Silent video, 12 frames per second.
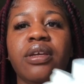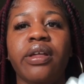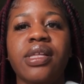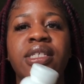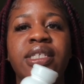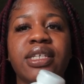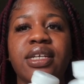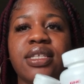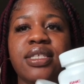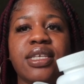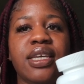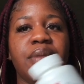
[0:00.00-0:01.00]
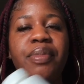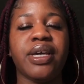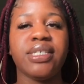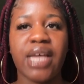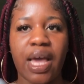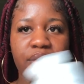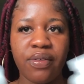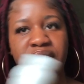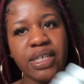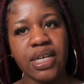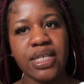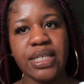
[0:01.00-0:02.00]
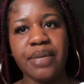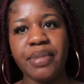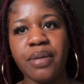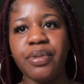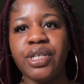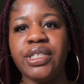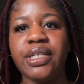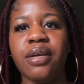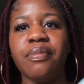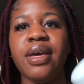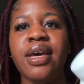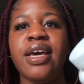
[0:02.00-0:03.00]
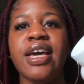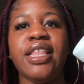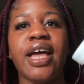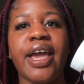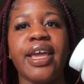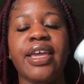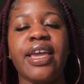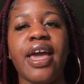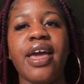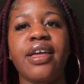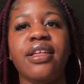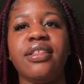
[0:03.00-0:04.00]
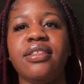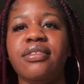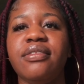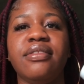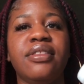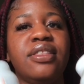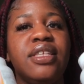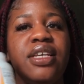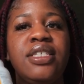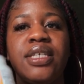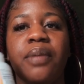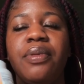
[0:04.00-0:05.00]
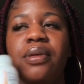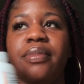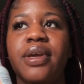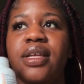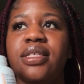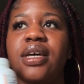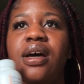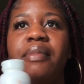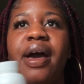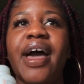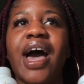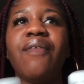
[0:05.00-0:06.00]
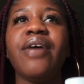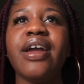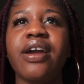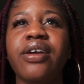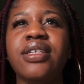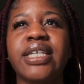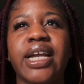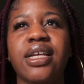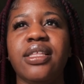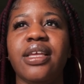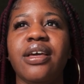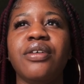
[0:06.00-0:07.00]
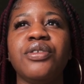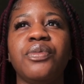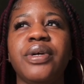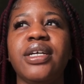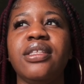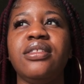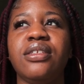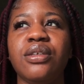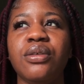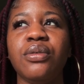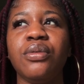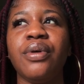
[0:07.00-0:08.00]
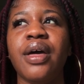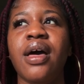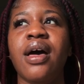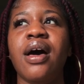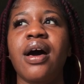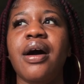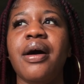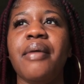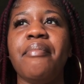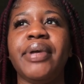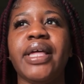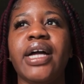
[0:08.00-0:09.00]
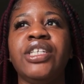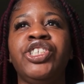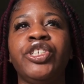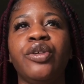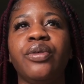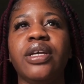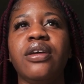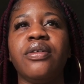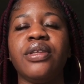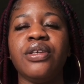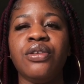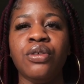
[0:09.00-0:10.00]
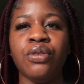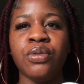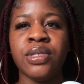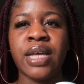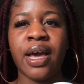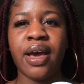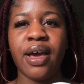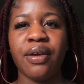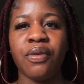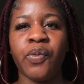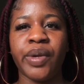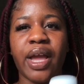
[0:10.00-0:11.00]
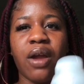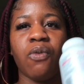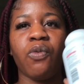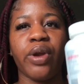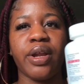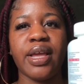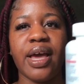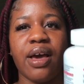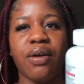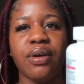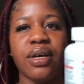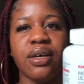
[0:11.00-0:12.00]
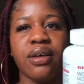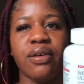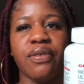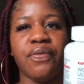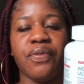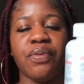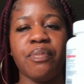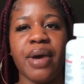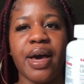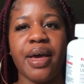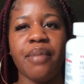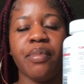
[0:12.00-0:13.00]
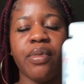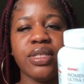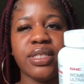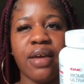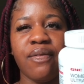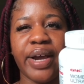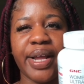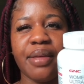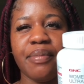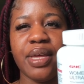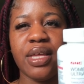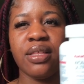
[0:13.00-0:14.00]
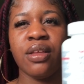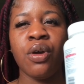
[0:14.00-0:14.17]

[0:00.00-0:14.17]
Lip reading: go to GNC because I have a GNC membership and I get these supplements. I have a hair, skin, and nails one too, but I generally only use that when I run out of my multivitamin,